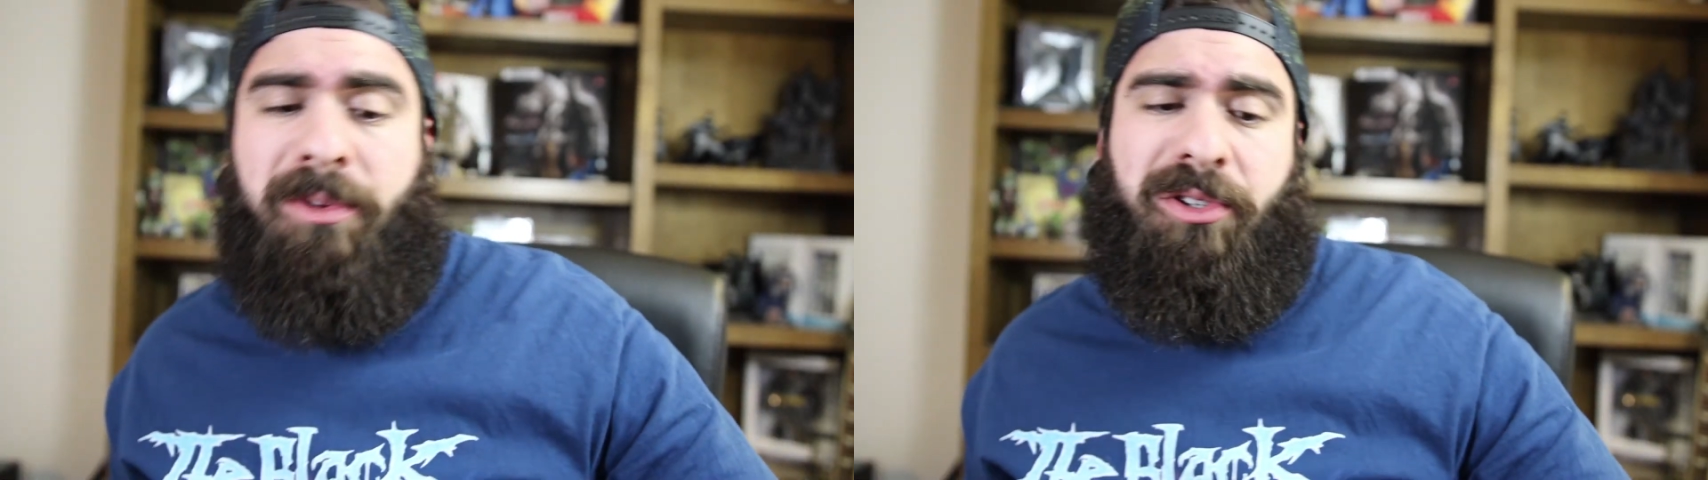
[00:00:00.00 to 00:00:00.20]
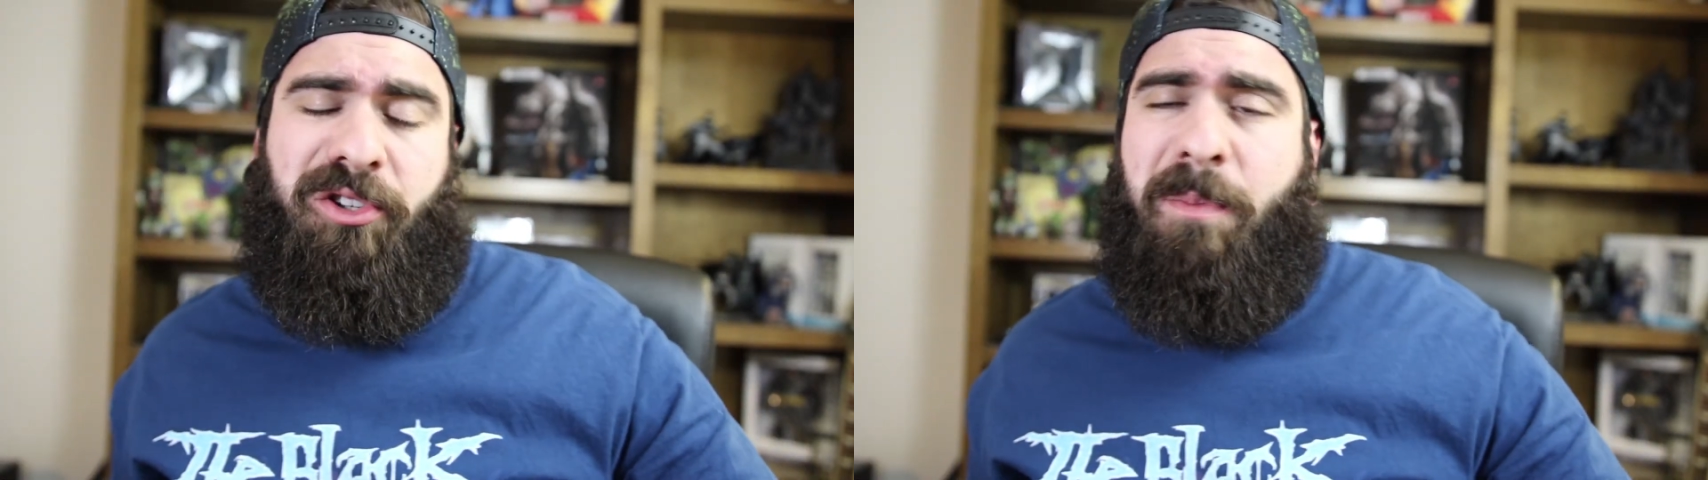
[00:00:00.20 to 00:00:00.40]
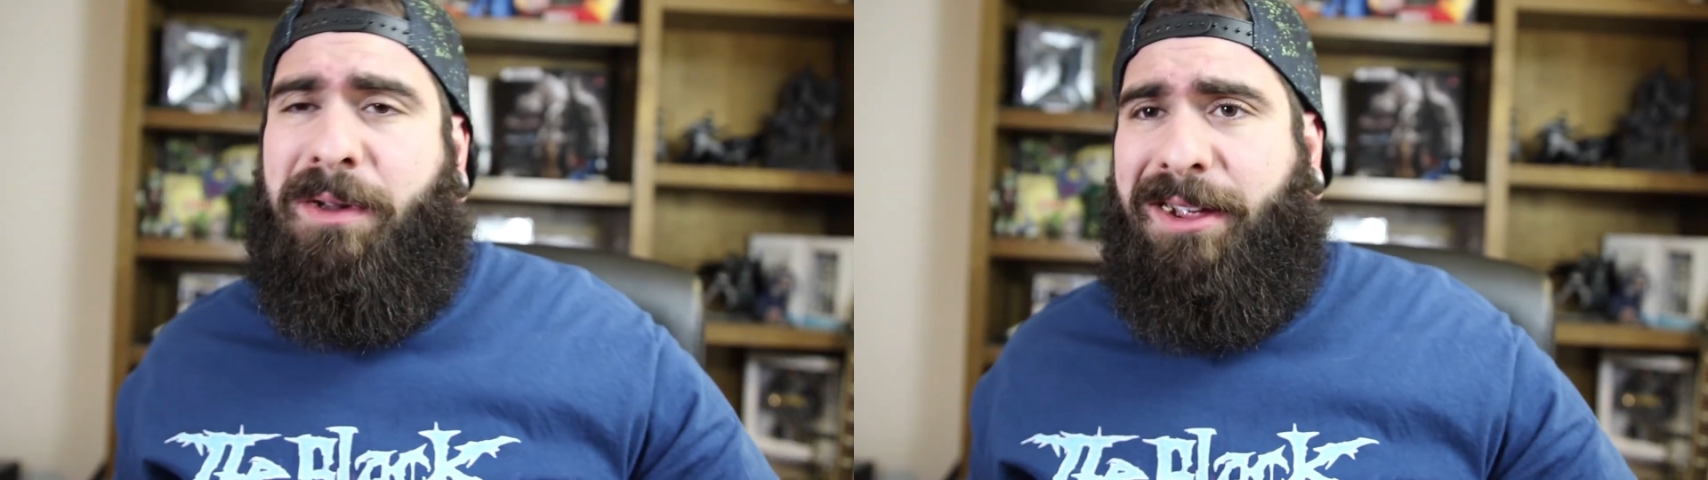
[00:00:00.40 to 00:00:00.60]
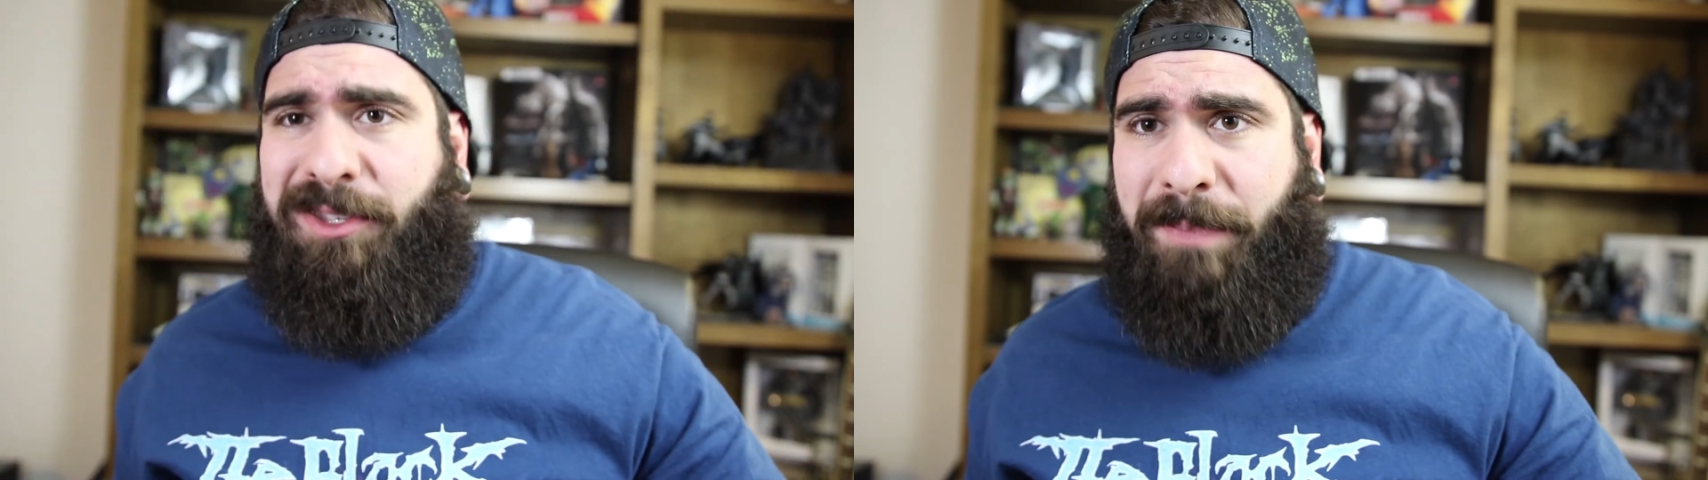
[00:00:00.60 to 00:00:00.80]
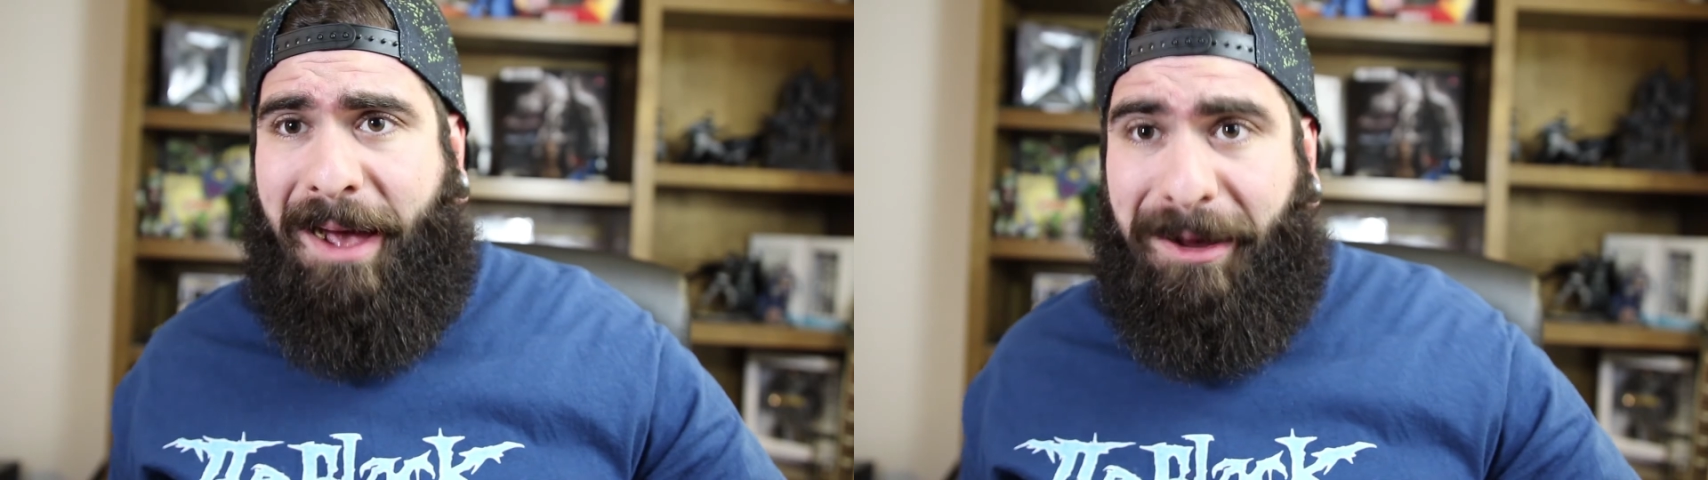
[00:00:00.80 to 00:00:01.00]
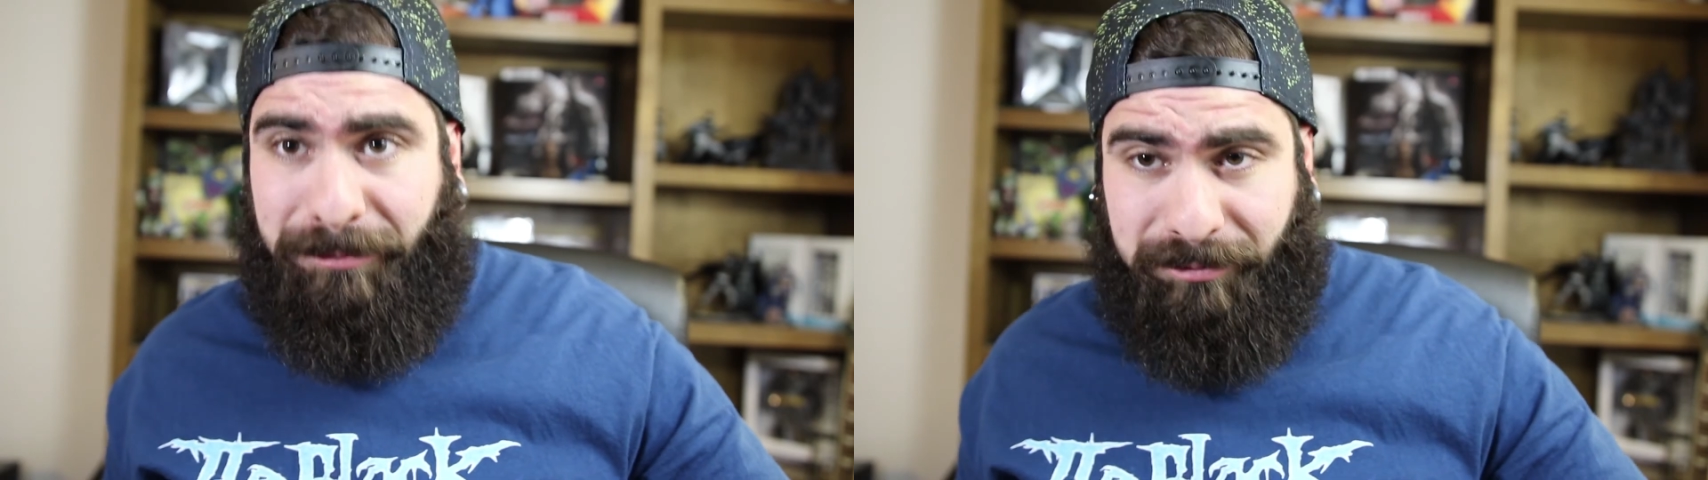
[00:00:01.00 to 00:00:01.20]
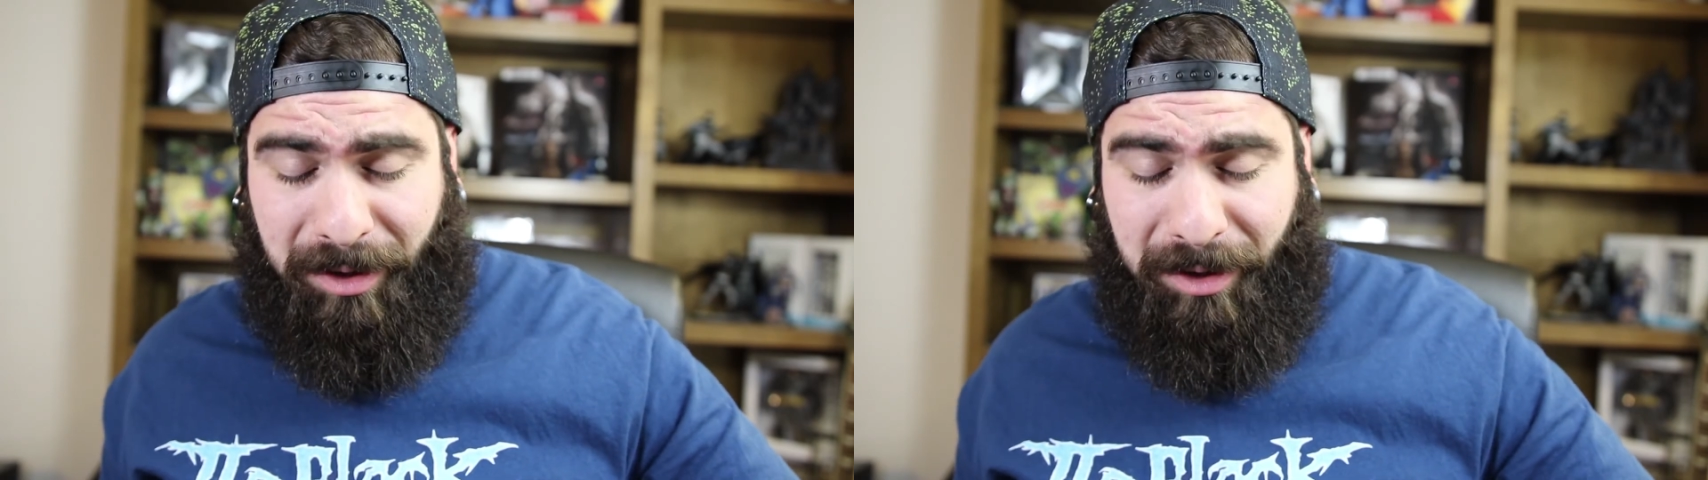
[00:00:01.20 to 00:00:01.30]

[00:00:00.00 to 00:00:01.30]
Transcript: was a Super Gains pack.